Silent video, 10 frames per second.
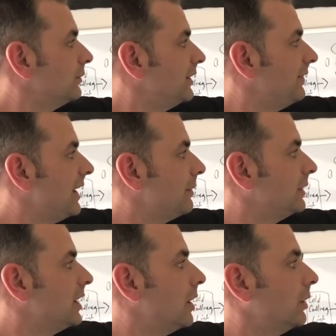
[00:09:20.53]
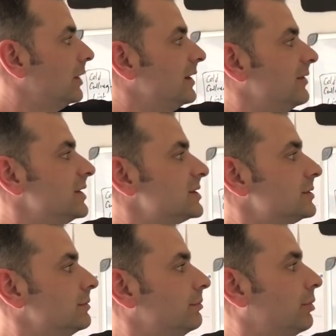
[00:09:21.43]
then they would go into
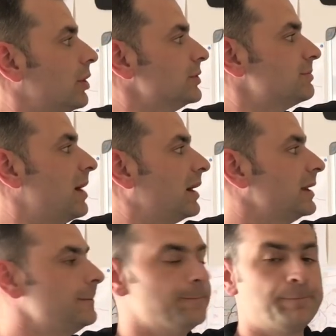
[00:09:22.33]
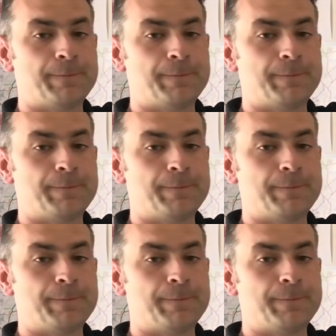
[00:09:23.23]
this pros bucket.